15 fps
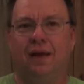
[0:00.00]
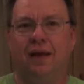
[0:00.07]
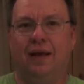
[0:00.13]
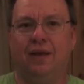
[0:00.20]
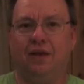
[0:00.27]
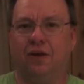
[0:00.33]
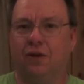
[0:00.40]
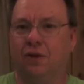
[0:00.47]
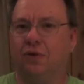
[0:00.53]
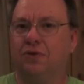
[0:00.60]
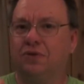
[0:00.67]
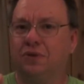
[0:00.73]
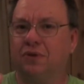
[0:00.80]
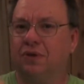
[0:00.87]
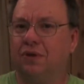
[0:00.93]
And the
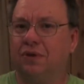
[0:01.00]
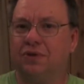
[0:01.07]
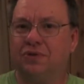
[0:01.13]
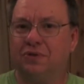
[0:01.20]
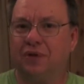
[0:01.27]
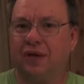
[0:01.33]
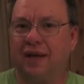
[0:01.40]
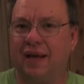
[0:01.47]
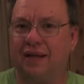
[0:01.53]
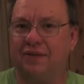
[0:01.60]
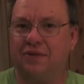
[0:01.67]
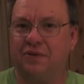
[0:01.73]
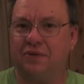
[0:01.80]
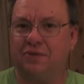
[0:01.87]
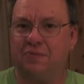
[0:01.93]
closer and closer I got
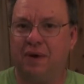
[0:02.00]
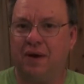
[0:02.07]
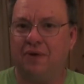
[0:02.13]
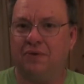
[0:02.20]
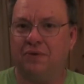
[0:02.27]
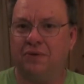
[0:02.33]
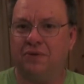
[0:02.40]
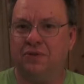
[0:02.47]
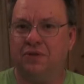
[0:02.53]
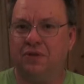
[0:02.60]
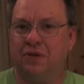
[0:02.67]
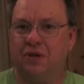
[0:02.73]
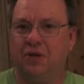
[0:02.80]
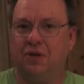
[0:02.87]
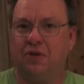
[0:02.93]
to those mountains,
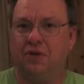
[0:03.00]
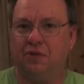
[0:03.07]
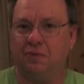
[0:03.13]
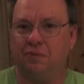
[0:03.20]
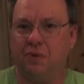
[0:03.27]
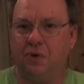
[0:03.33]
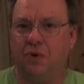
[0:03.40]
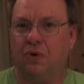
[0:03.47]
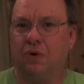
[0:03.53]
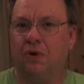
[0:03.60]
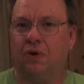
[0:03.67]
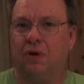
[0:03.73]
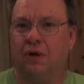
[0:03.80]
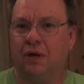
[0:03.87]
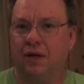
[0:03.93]
the
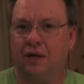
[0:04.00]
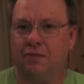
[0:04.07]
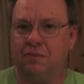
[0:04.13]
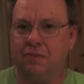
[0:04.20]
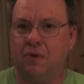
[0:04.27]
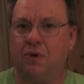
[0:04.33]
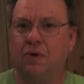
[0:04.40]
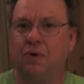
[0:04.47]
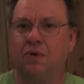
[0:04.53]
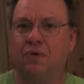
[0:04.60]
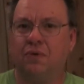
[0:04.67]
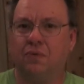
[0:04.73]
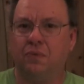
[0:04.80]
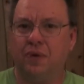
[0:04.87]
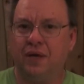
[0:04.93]
more and more
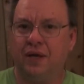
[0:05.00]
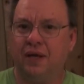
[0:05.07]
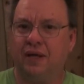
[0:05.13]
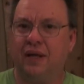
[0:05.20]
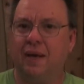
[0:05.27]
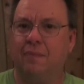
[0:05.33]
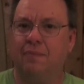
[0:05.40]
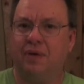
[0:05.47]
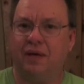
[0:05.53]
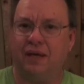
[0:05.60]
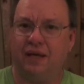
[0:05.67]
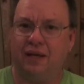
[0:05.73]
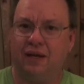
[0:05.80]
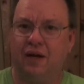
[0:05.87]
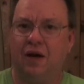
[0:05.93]
the wind kept
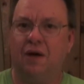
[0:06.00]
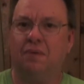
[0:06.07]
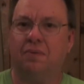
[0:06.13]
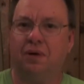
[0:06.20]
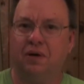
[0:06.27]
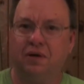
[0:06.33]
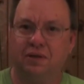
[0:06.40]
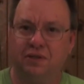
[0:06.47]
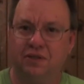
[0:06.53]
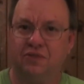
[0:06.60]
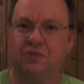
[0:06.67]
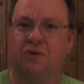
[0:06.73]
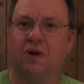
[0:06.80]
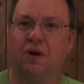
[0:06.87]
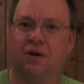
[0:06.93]
picking up,
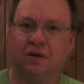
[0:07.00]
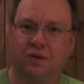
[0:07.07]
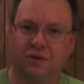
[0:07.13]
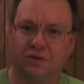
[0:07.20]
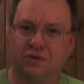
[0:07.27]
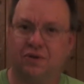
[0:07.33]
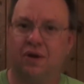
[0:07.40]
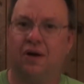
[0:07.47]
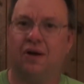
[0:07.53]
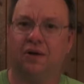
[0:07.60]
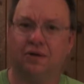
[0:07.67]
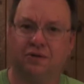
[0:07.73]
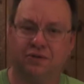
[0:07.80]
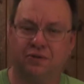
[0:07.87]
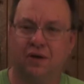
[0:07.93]
stronger,
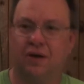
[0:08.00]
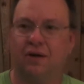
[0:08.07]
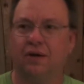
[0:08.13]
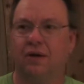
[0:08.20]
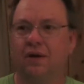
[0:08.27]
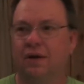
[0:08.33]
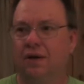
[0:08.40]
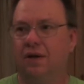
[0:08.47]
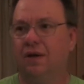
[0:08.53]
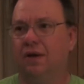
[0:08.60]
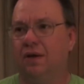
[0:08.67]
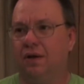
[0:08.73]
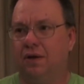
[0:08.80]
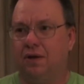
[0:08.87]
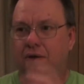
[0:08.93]
stronger, stronger.
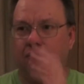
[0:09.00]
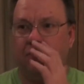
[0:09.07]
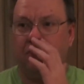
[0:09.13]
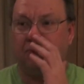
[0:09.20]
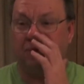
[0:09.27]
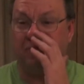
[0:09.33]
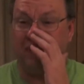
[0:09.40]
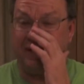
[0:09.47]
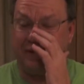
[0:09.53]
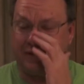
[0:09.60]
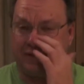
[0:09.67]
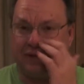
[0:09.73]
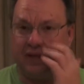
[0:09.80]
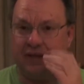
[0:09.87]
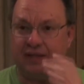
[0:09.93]
Well,
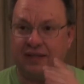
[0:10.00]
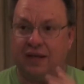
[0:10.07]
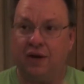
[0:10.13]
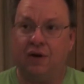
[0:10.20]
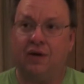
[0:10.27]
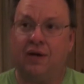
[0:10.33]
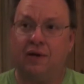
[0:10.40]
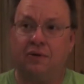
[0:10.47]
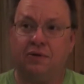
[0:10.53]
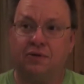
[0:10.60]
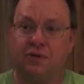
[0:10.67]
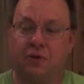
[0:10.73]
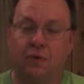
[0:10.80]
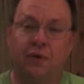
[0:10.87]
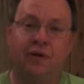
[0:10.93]
basically, the town I was
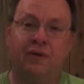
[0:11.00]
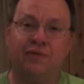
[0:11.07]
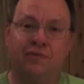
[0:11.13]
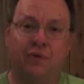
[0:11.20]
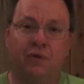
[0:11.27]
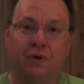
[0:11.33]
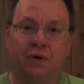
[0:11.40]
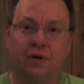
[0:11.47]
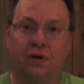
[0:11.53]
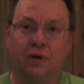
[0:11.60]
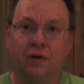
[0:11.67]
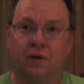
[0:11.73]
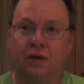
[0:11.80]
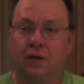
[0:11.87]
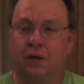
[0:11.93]
going for,
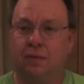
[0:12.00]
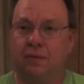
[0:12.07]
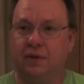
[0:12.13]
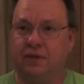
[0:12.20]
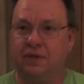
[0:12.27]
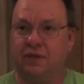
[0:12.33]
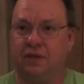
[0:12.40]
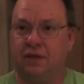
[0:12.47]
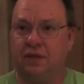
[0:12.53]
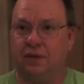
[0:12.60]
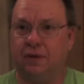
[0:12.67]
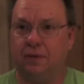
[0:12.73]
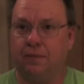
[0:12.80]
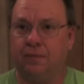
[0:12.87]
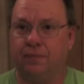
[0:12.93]
it's
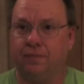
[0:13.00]
I